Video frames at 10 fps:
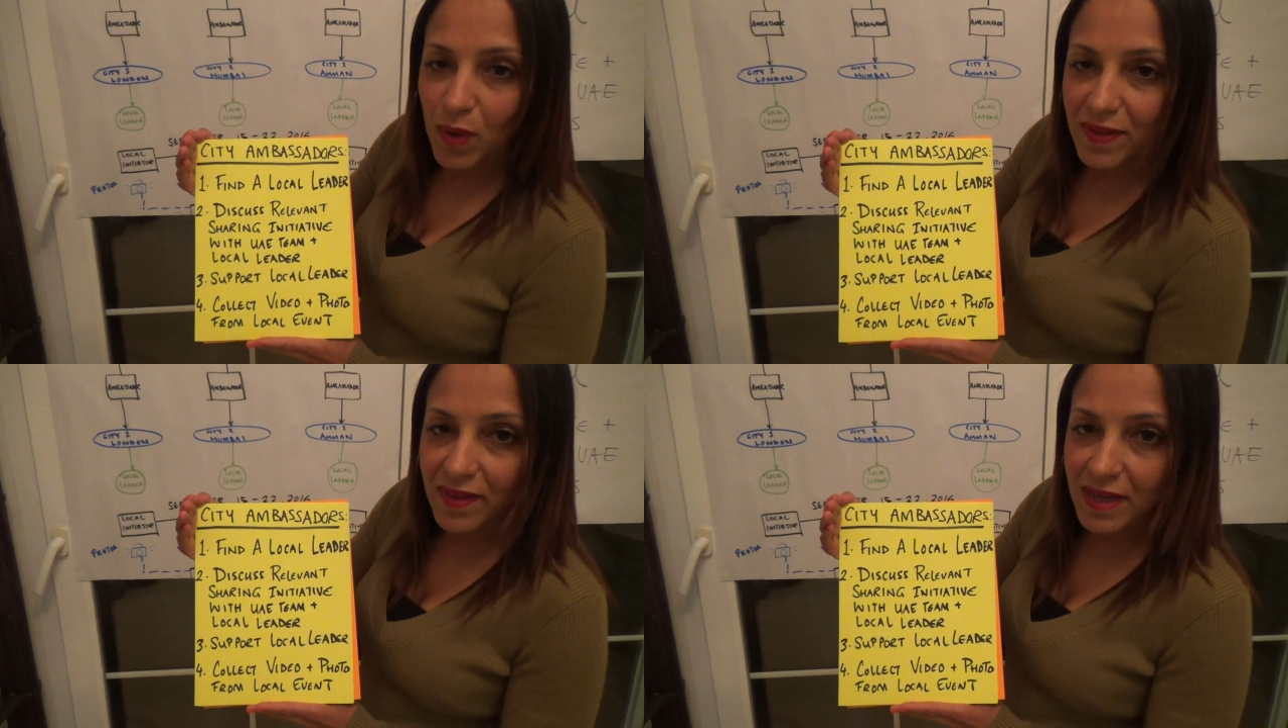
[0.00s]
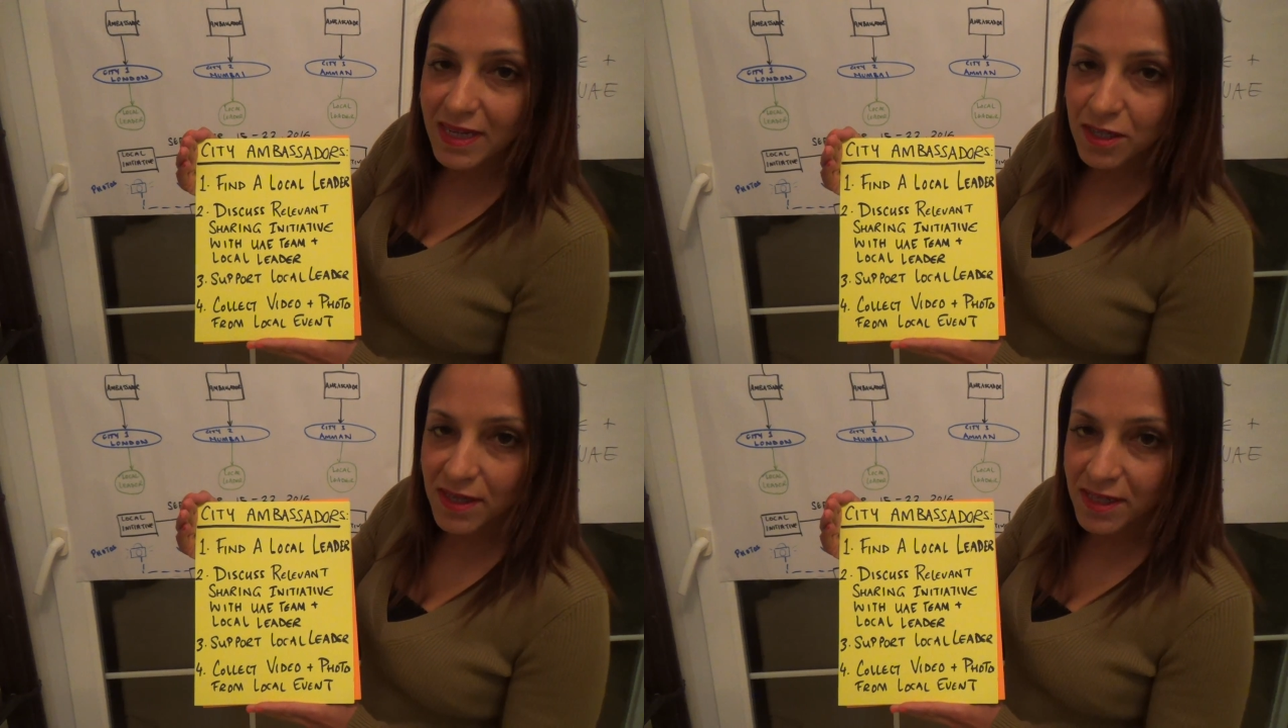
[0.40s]
when
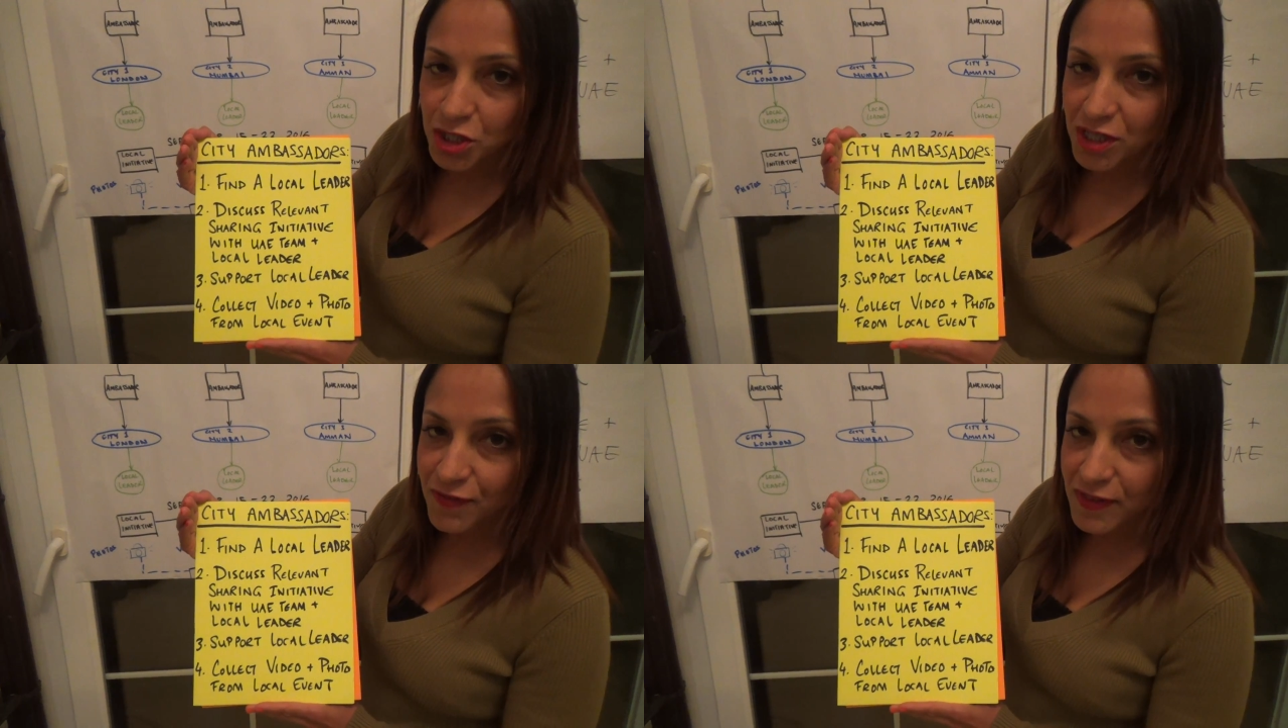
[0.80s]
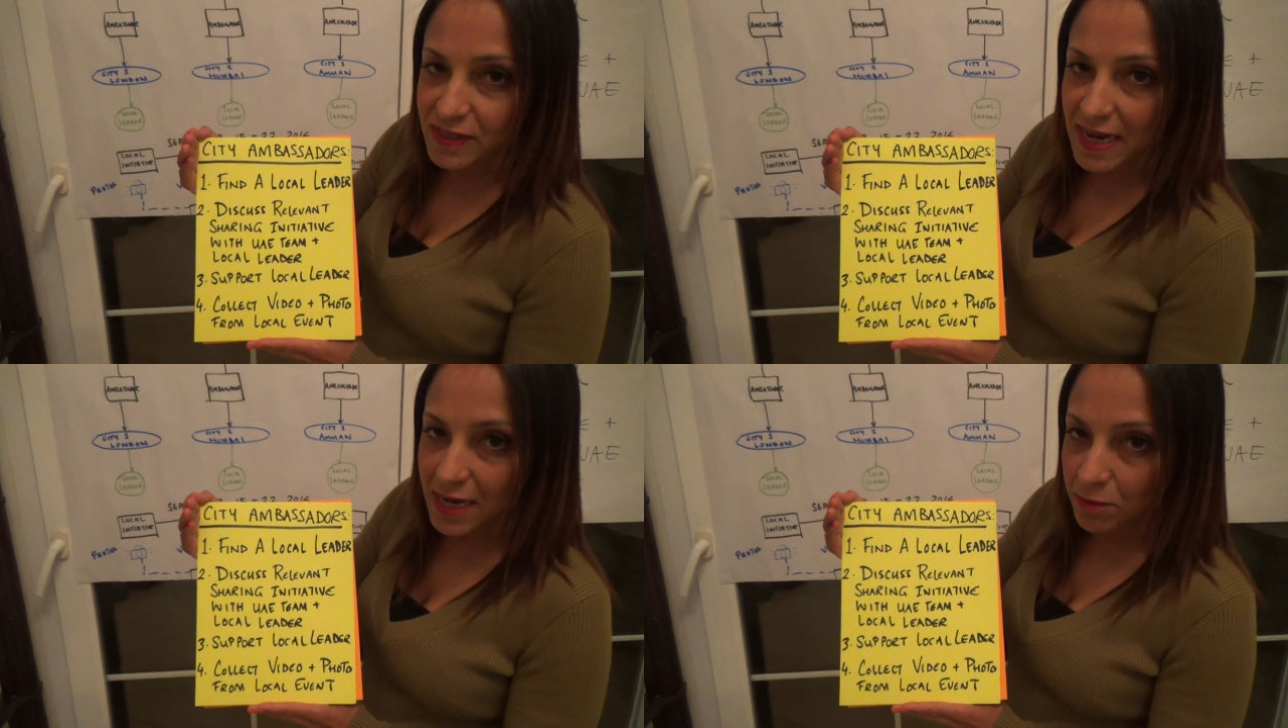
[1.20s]
the initiative is
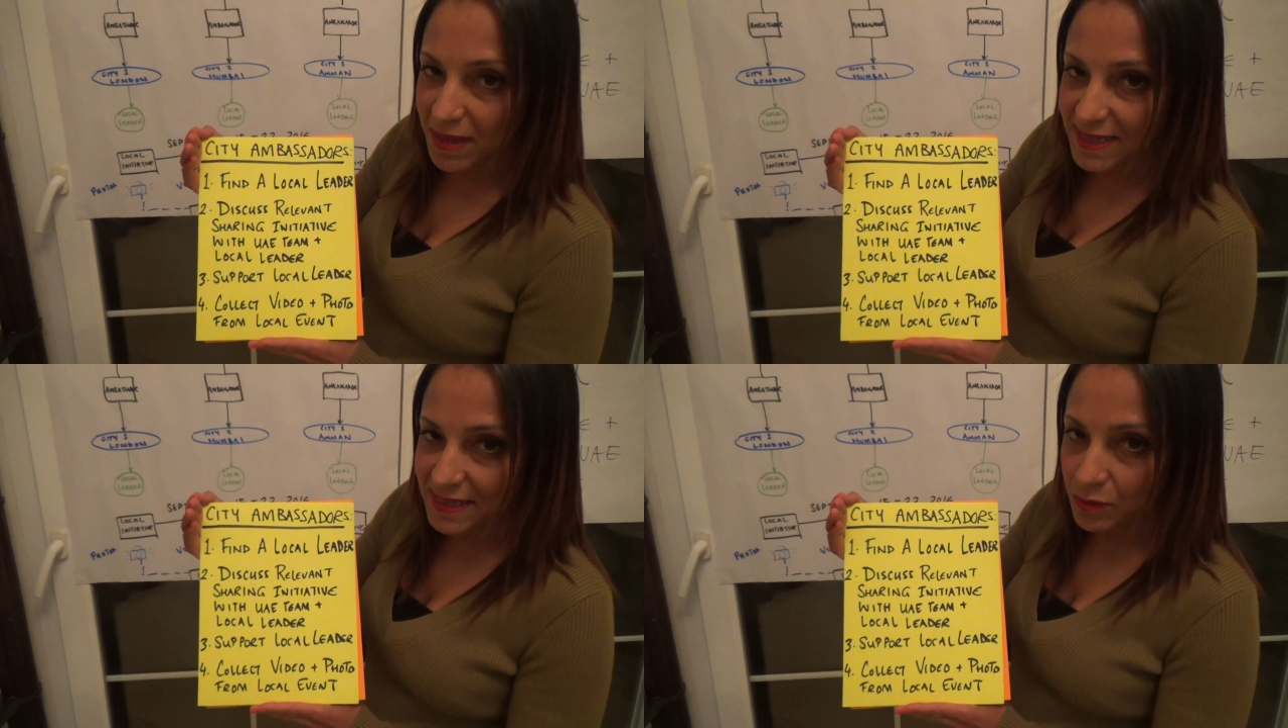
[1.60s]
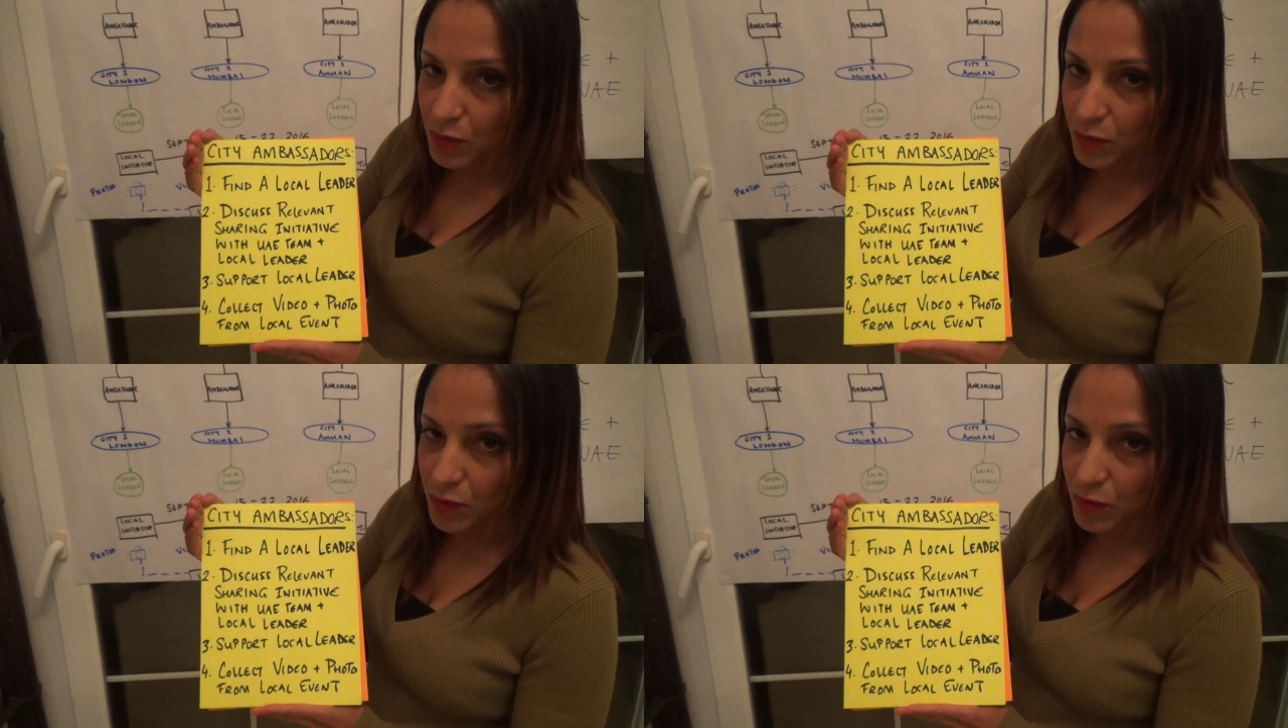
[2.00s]
taking place and